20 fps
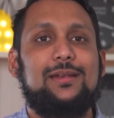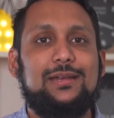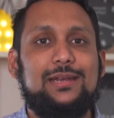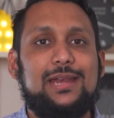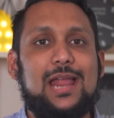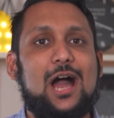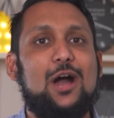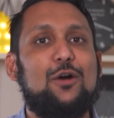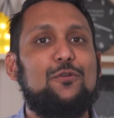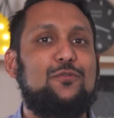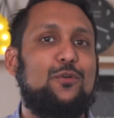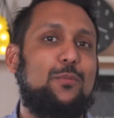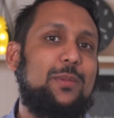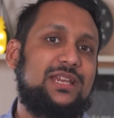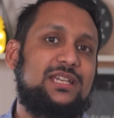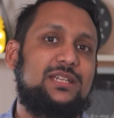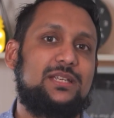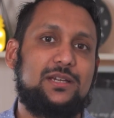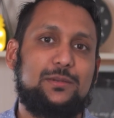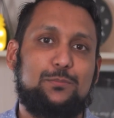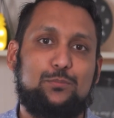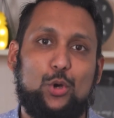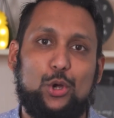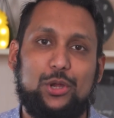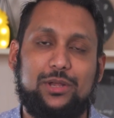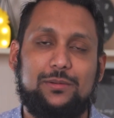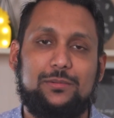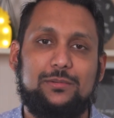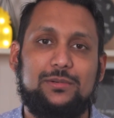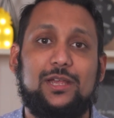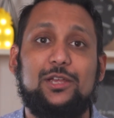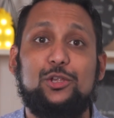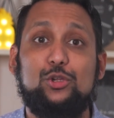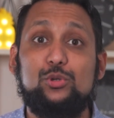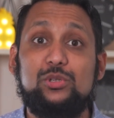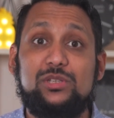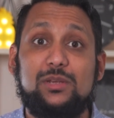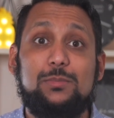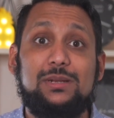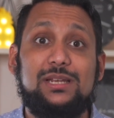Now for my third point, the
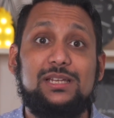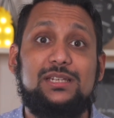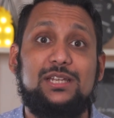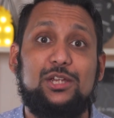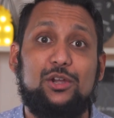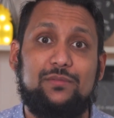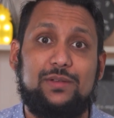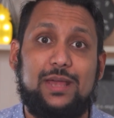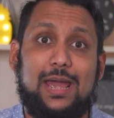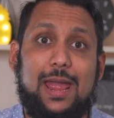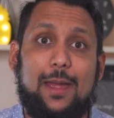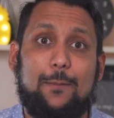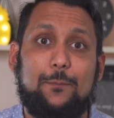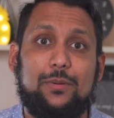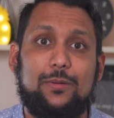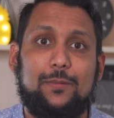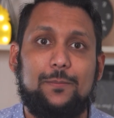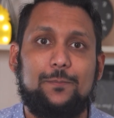usability of the app.